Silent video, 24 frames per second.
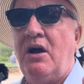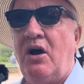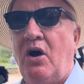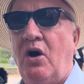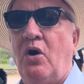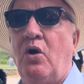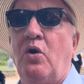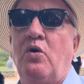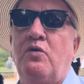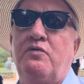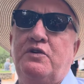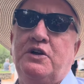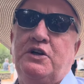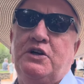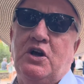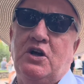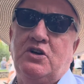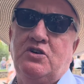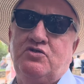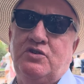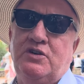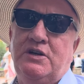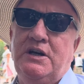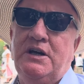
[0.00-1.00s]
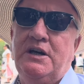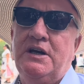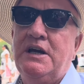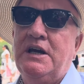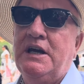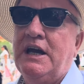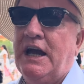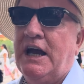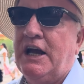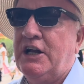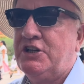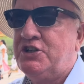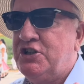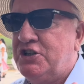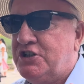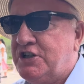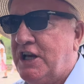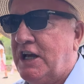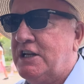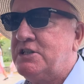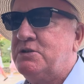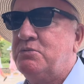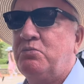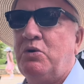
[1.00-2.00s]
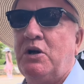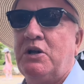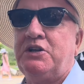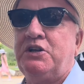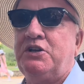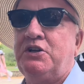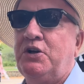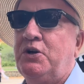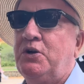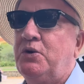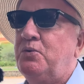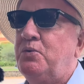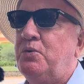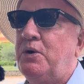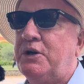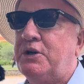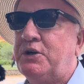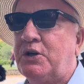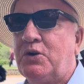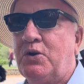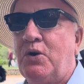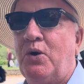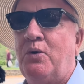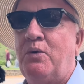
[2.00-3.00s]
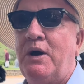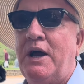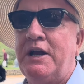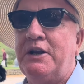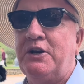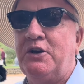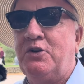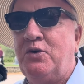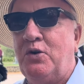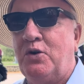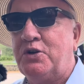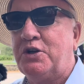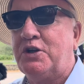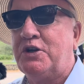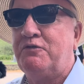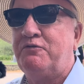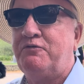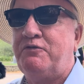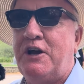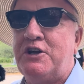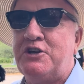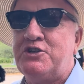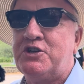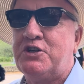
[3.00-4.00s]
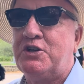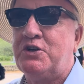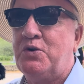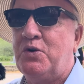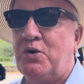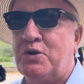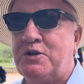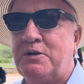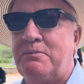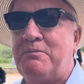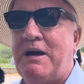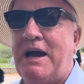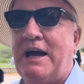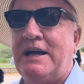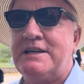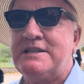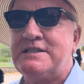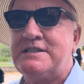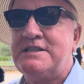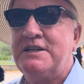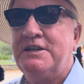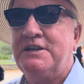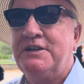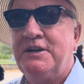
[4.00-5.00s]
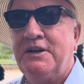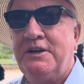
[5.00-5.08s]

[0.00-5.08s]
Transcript: all over the country and she tells him what to do, where to go right, and go to confession, go to mass.